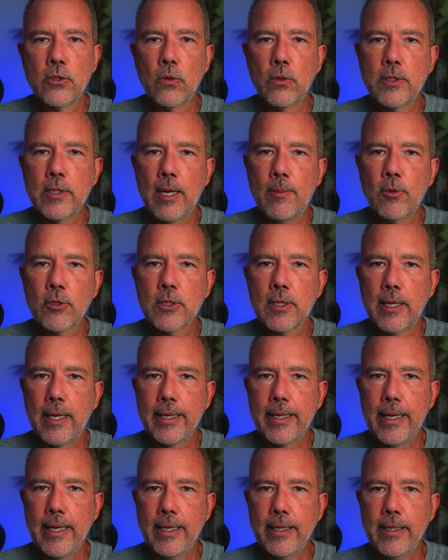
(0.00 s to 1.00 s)
So it's almost
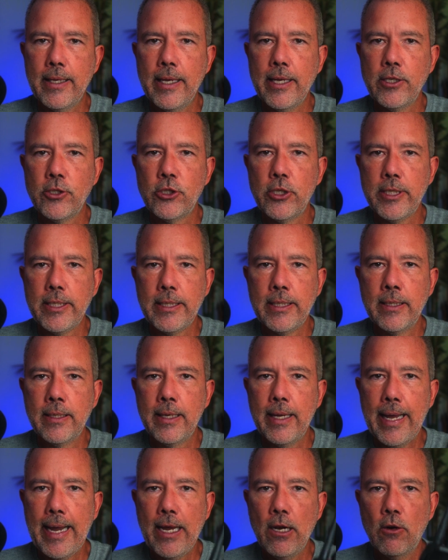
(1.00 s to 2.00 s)
like a
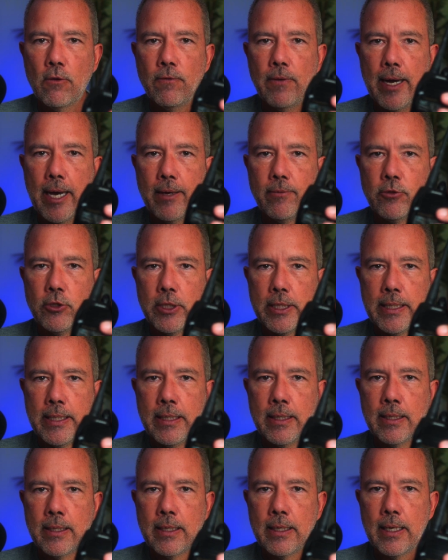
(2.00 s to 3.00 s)

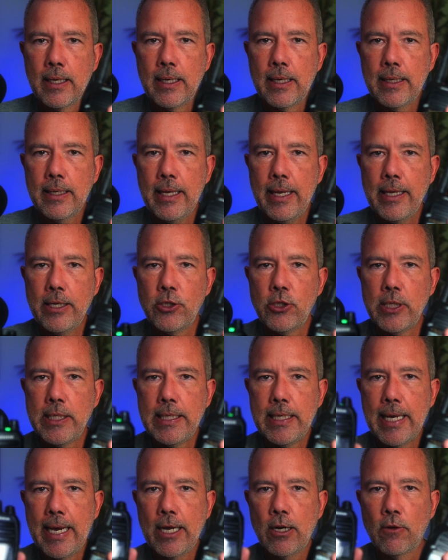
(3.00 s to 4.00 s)
KG805G, a
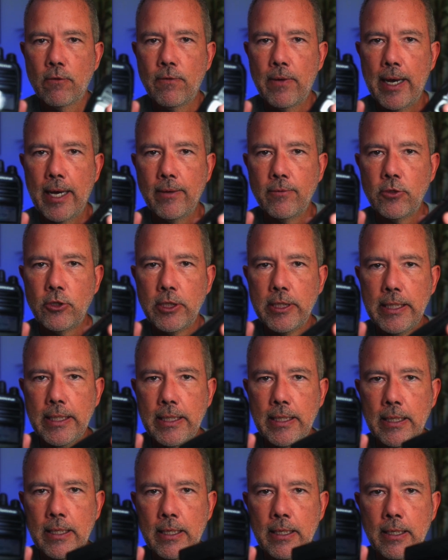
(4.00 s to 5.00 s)

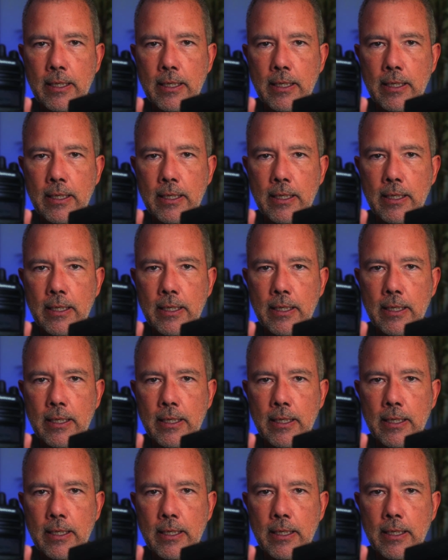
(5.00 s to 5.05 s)
KG905G